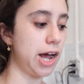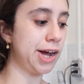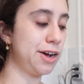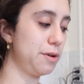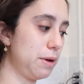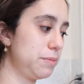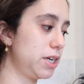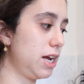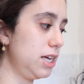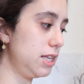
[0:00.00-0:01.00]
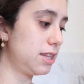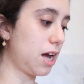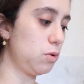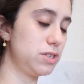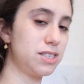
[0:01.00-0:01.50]
I'm gonna eat
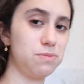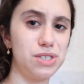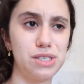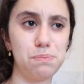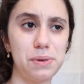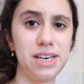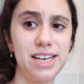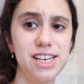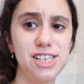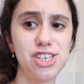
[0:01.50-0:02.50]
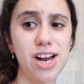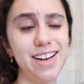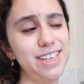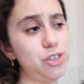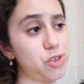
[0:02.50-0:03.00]
that with some spinach.
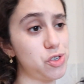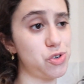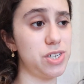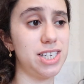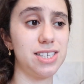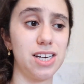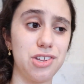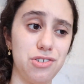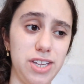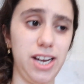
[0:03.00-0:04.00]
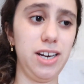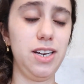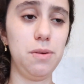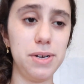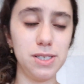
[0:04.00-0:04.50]
I need groceries. That's another thing. I
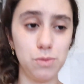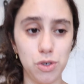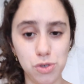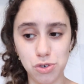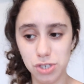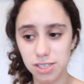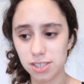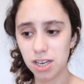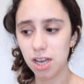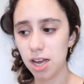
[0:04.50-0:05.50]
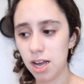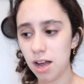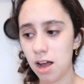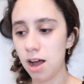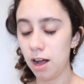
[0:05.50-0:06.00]
need to buy some groceries.
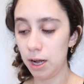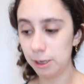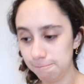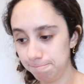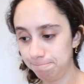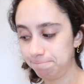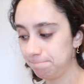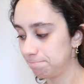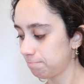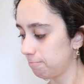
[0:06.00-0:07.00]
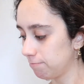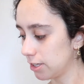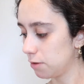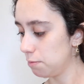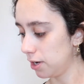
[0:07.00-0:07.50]

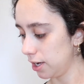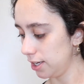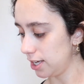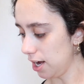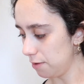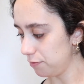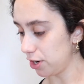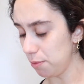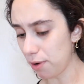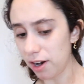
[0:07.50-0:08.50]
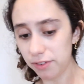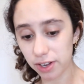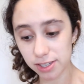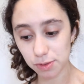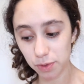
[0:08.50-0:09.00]
But yeah, I'm very proud of us.